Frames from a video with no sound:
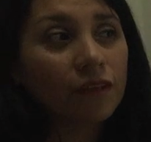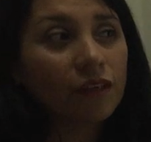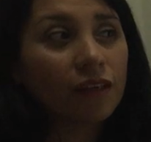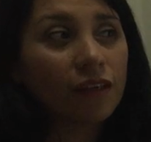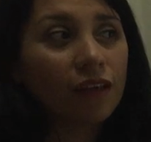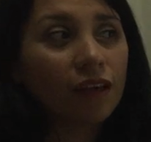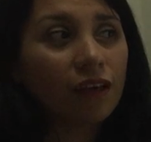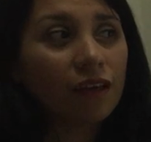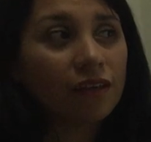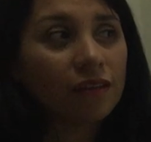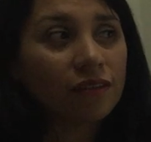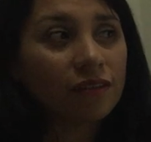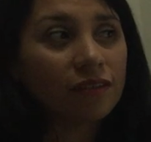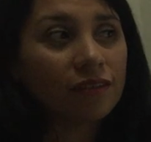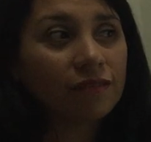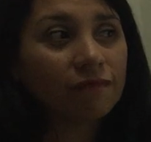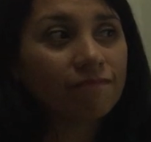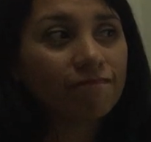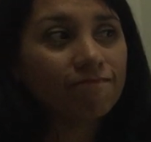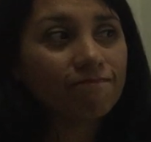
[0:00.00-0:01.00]

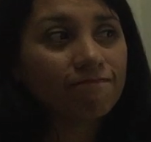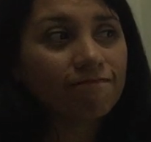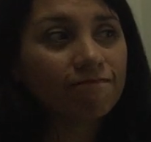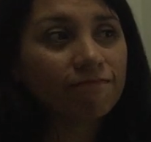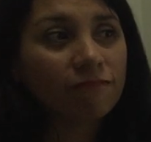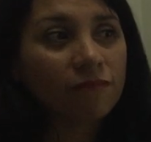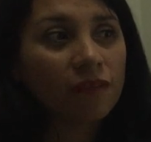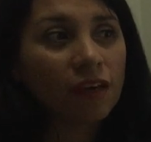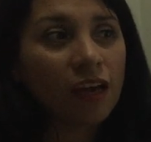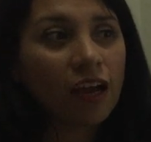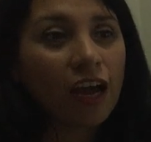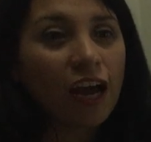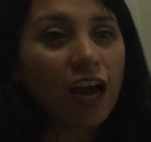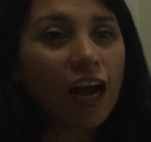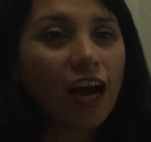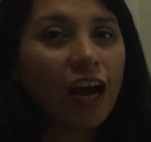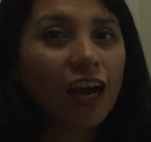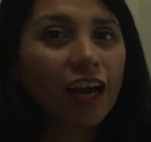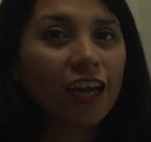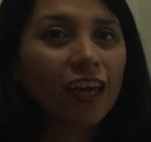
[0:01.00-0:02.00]
Yes.
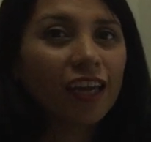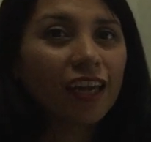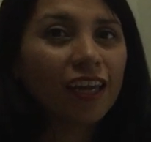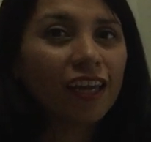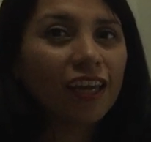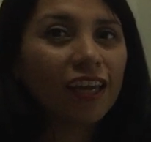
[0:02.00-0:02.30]
I